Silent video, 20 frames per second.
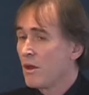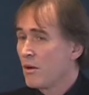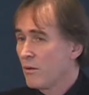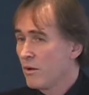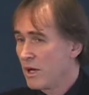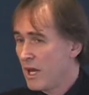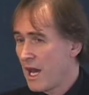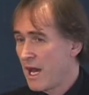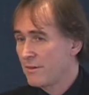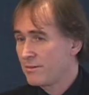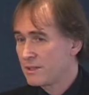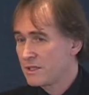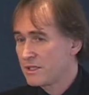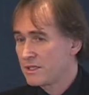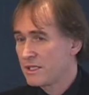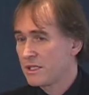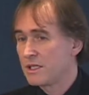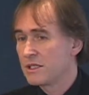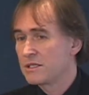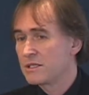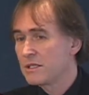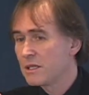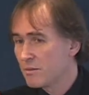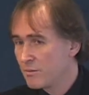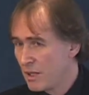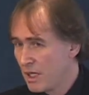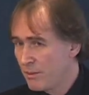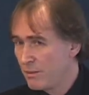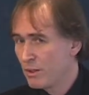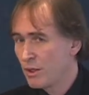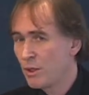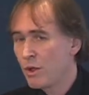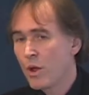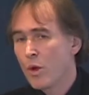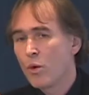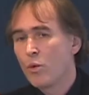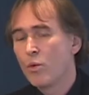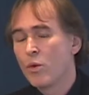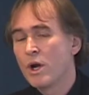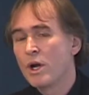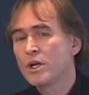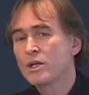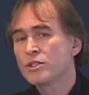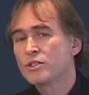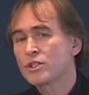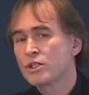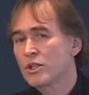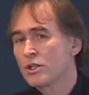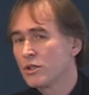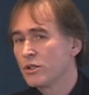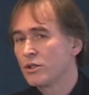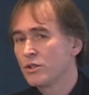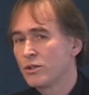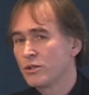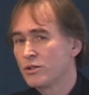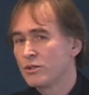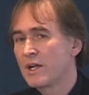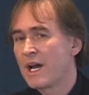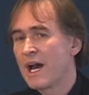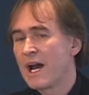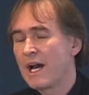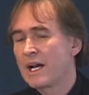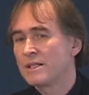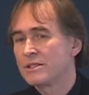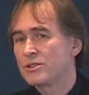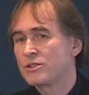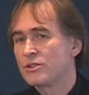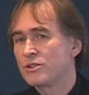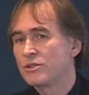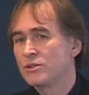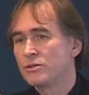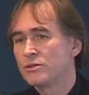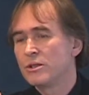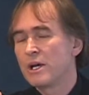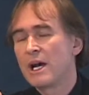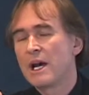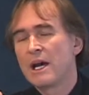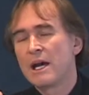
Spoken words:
what happens is people weren't clued as to